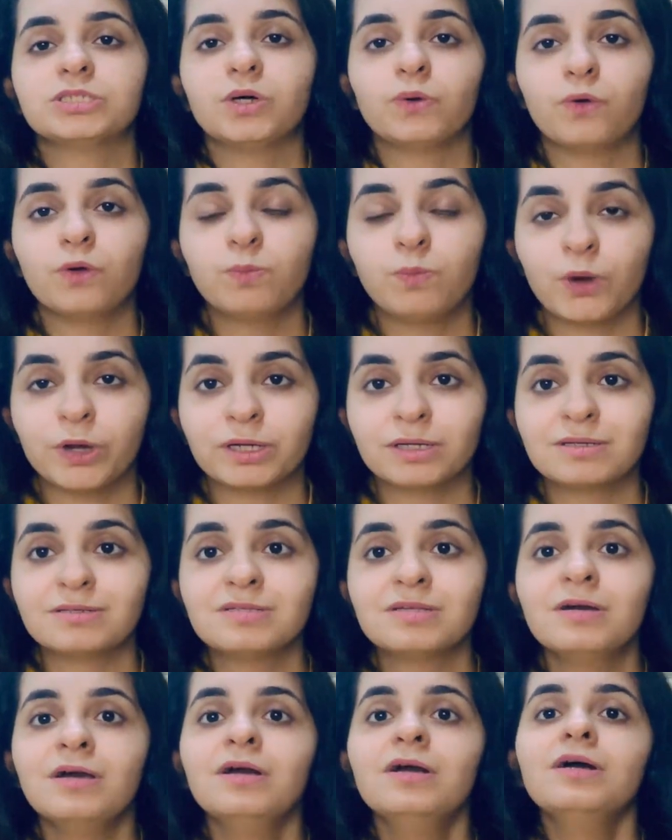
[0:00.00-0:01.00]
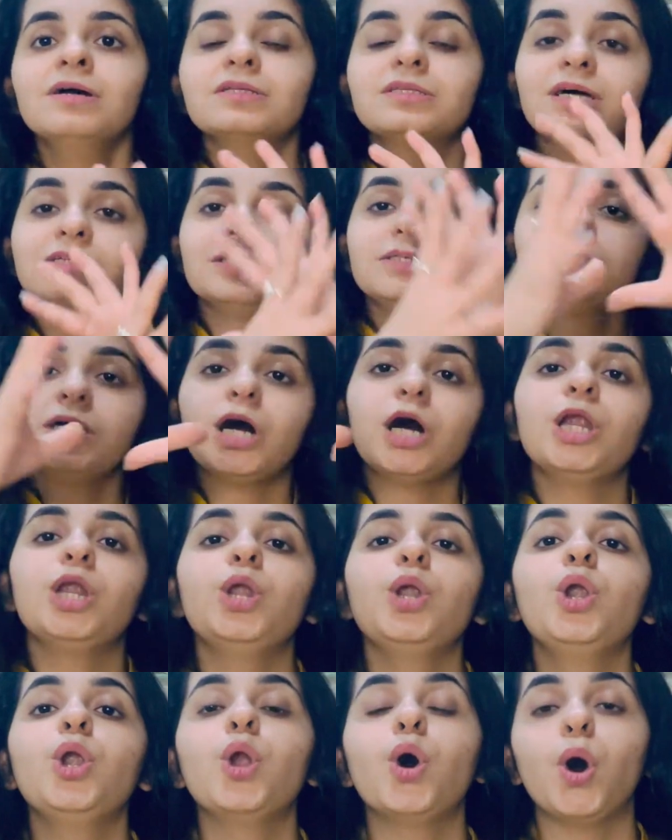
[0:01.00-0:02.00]
The whole point is there are a
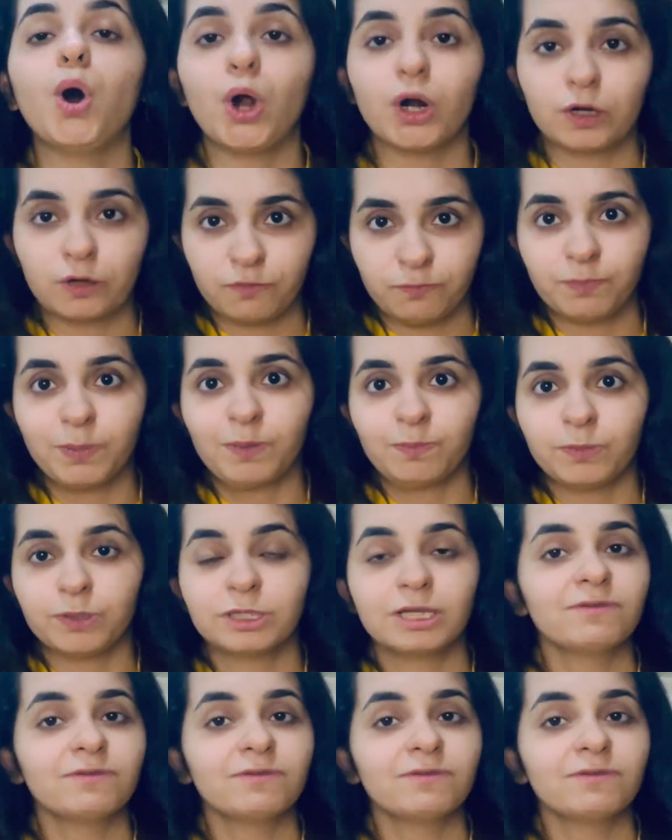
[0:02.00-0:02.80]
lot of people.